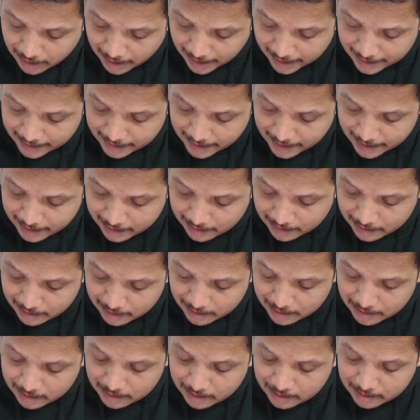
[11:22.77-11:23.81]
il
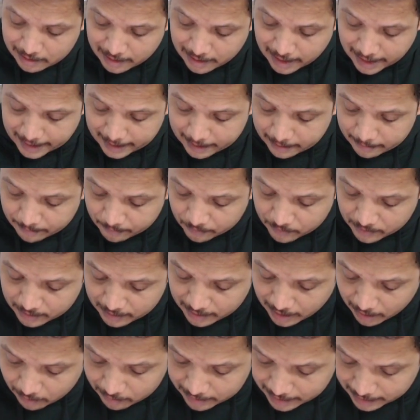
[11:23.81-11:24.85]
right
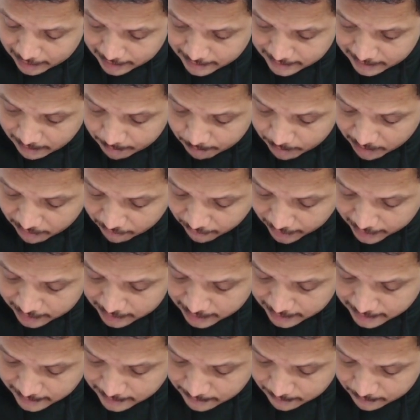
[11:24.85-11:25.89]
now let us simplify
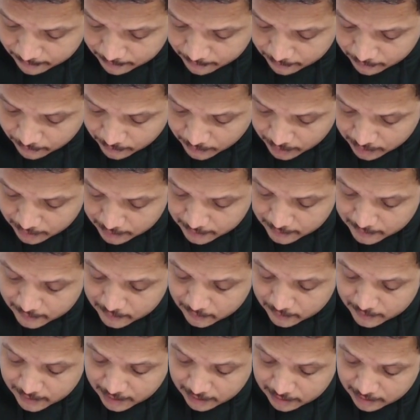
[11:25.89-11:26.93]
this
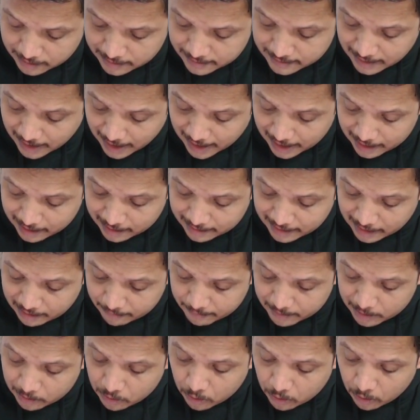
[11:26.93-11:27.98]
so see this r that
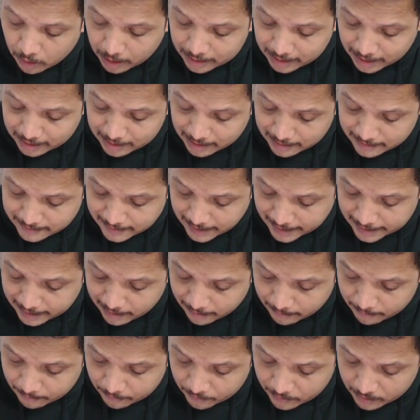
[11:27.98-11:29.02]
will go on other side
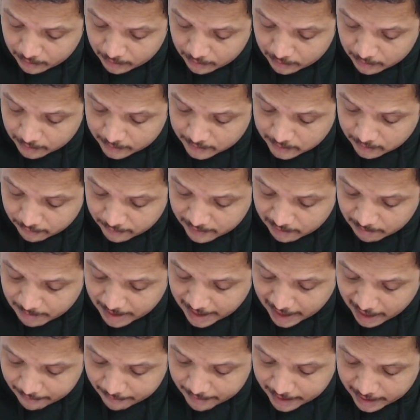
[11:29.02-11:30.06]
so we'll be
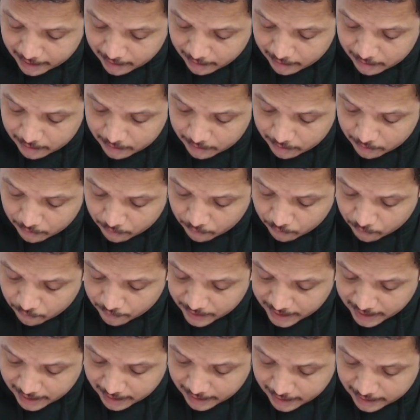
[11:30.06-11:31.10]
having v
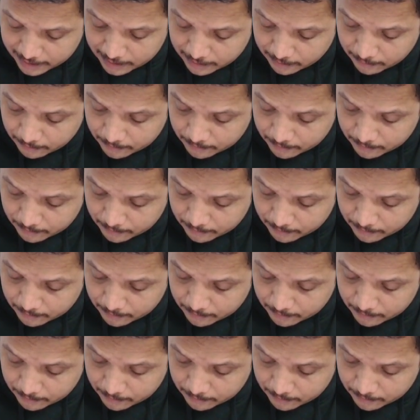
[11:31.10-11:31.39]
in